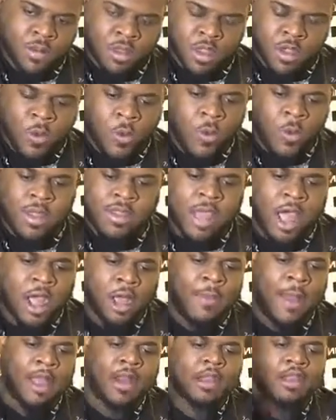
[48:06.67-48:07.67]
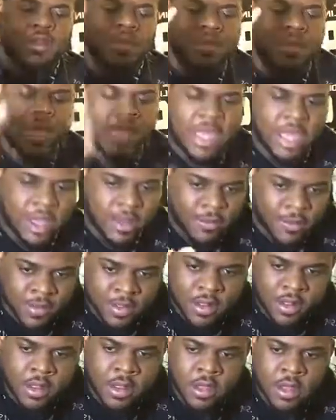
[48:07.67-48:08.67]
when we talking about the two
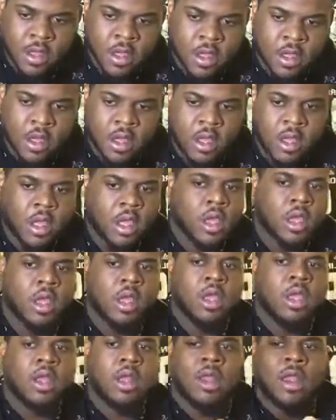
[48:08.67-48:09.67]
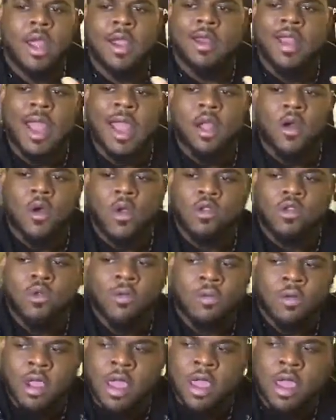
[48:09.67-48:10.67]
teams, they're not going to
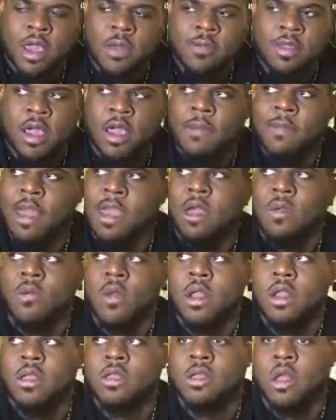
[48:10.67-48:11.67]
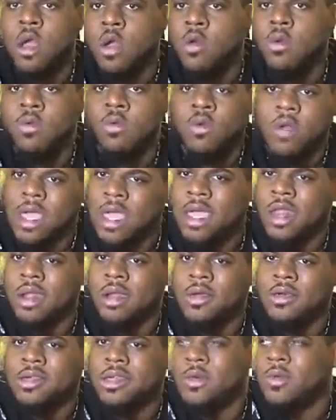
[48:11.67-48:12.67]
bring him there and make him run the zone read and
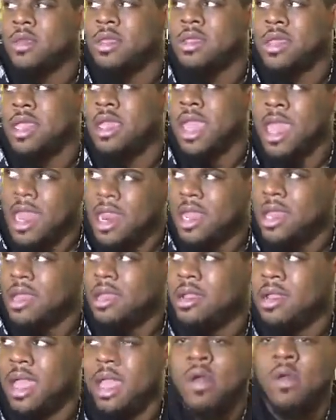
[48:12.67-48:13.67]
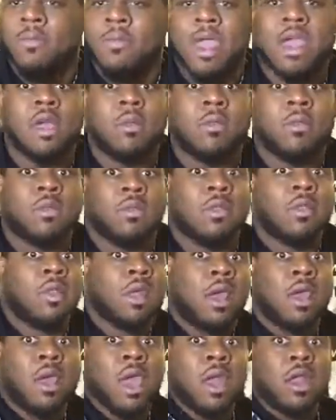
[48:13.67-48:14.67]
no shit with Zeke Elliott. They're gonna make him
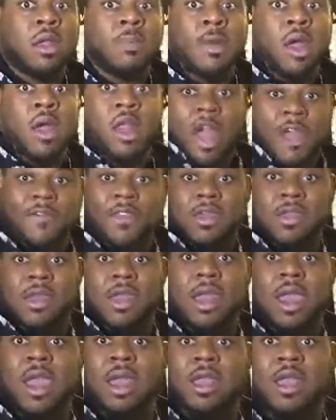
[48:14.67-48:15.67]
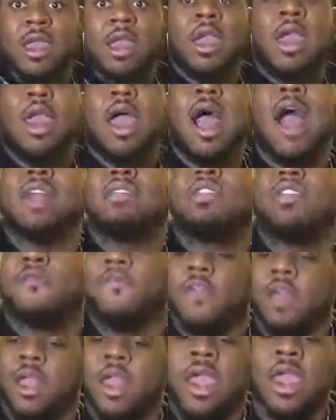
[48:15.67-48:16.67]
hand the ball off to Zeke Elliott. I just
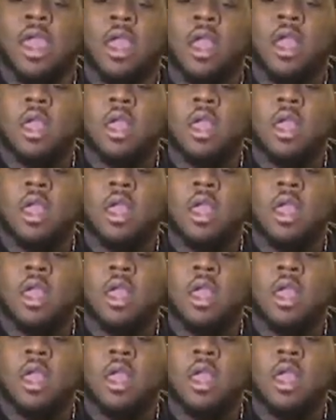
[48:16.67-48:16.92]
feel like